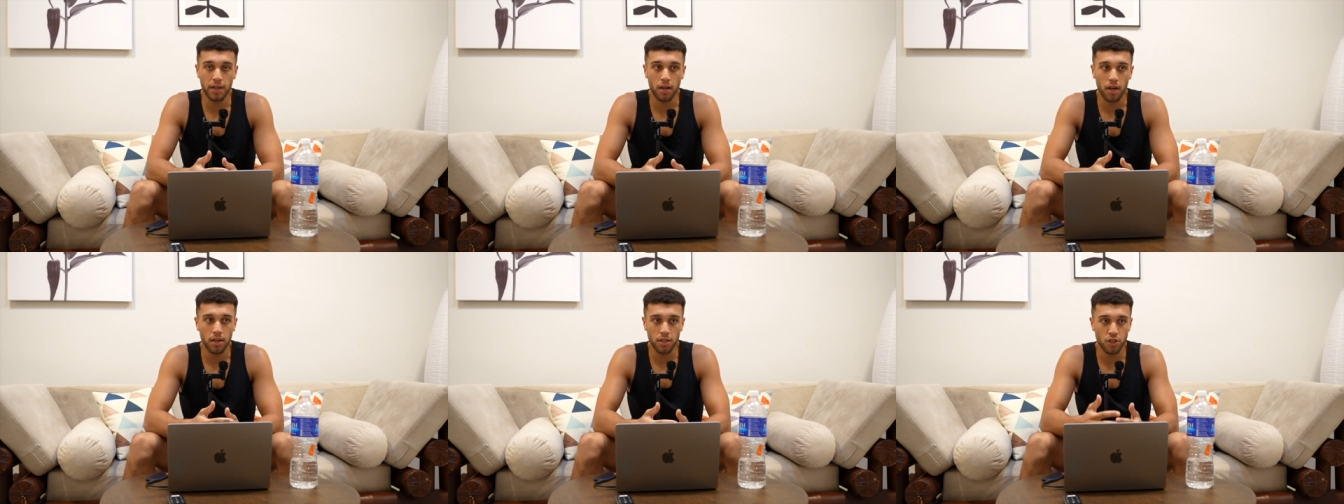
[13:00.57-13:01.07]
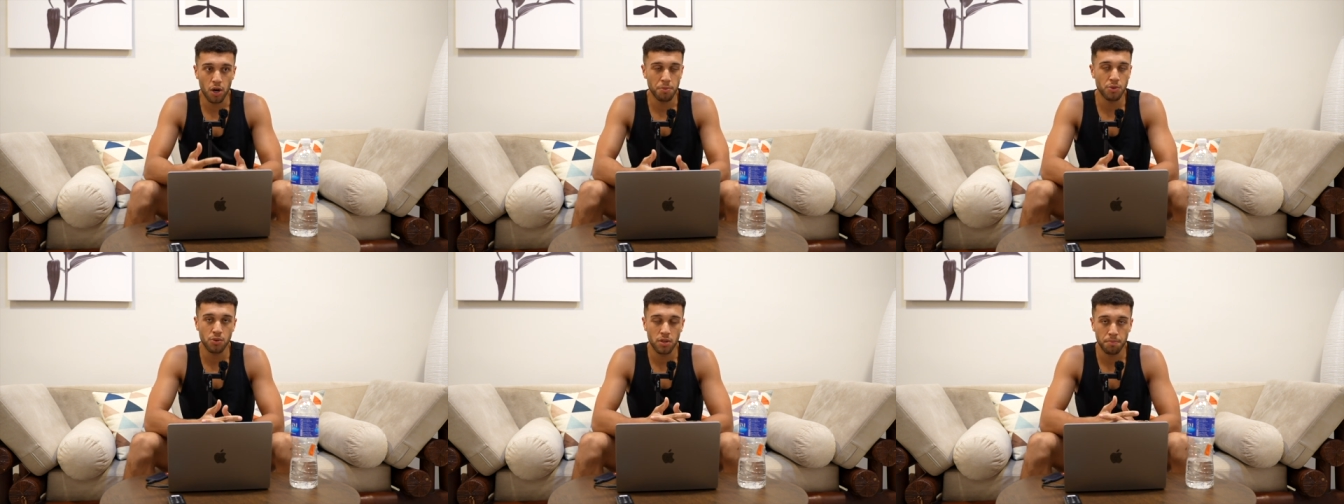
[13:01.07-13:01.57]
I, I,
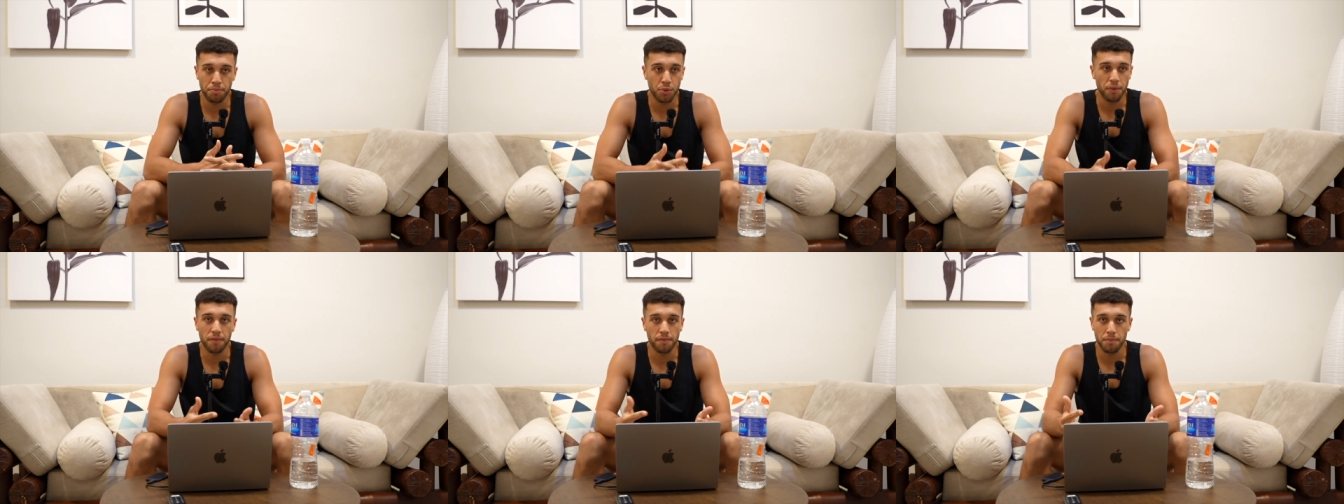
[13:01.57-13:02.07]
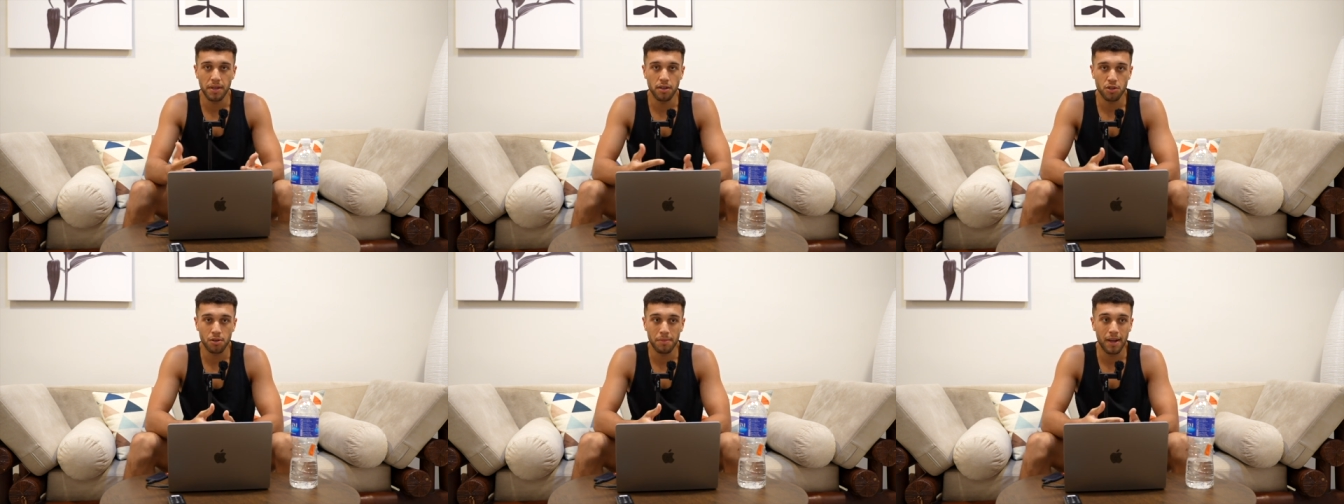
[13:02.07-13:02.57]
Cyprus was beautiful for me in the
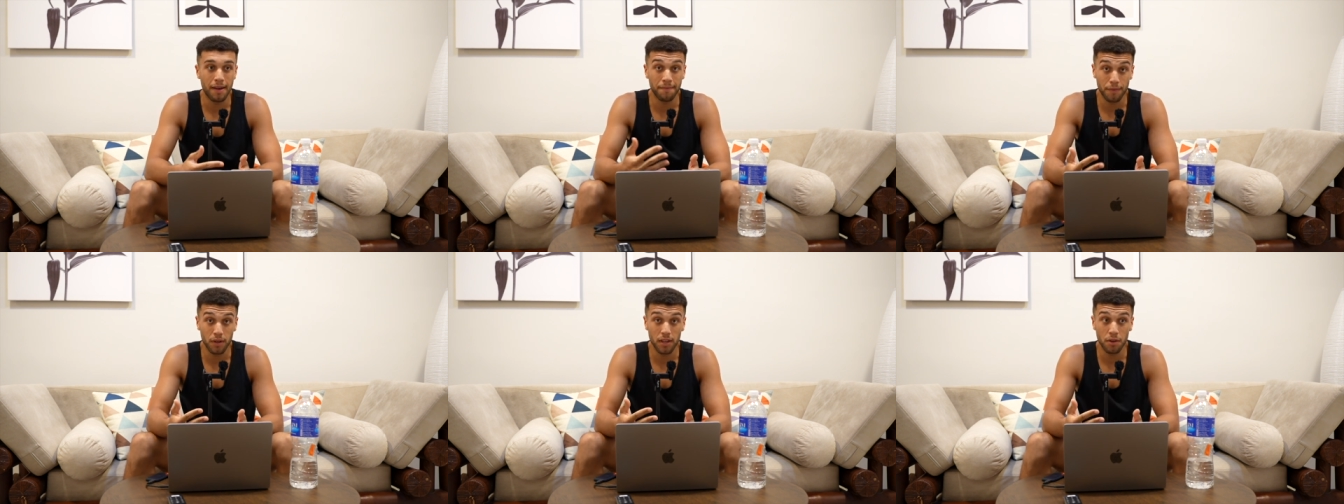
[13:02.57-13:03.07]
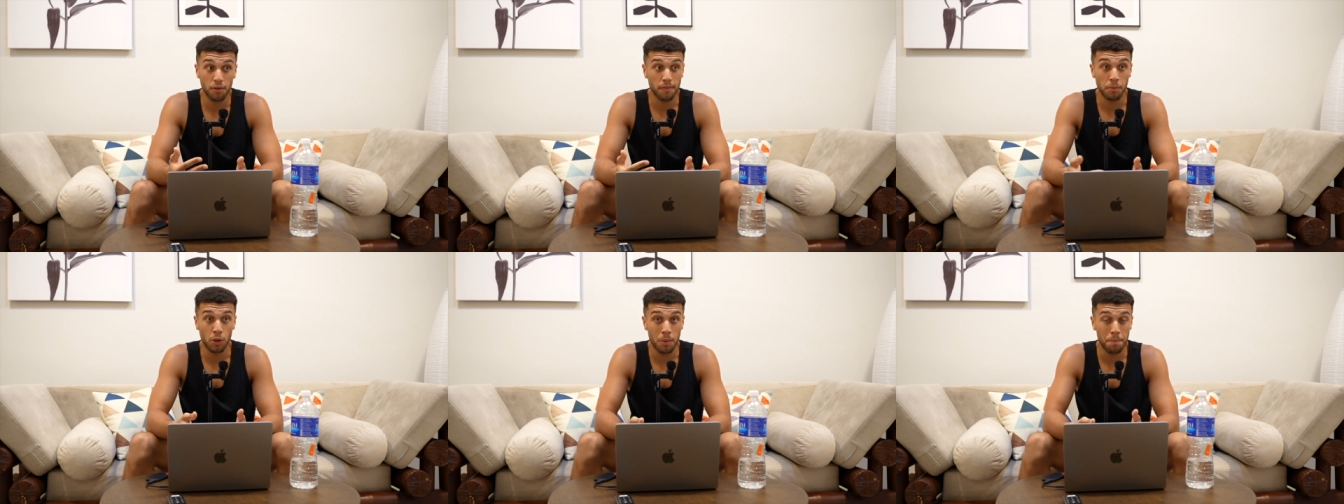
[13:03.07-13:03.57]
summer. And funnily enough,
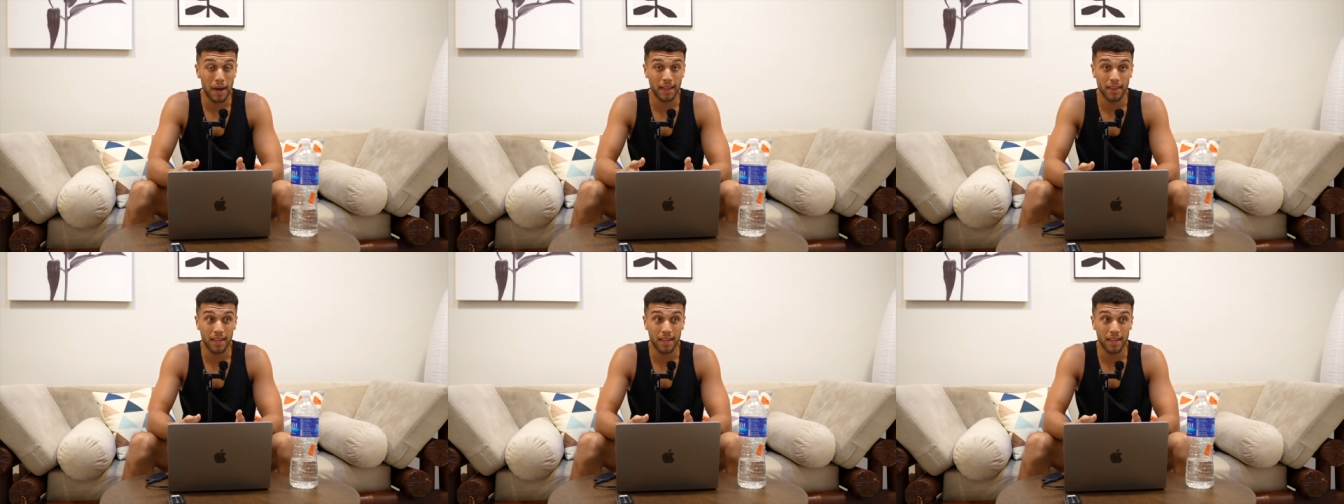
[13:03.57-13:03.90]
I'm going back